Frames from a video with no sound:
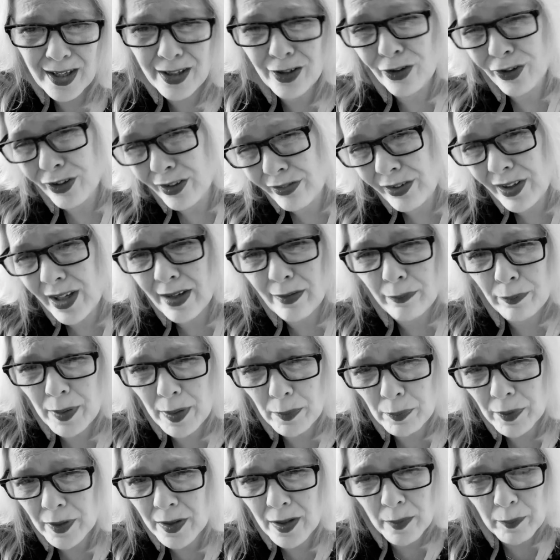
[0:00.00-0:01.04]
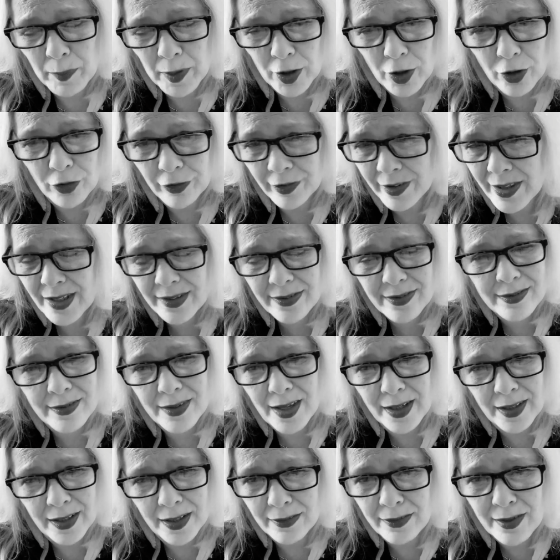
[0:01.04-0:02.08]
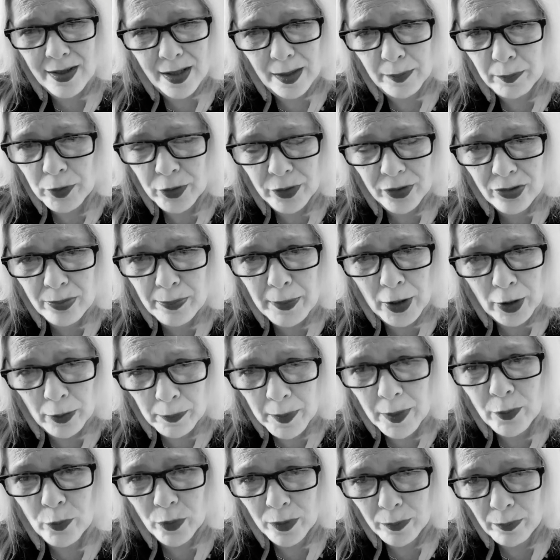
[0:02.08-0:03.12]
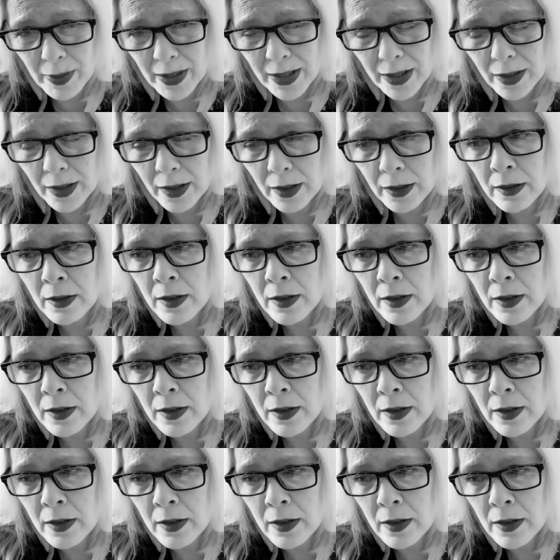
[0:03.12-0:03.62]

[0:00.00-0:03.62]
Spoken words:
or if you have people coming over, that's not a time to experiment with baking.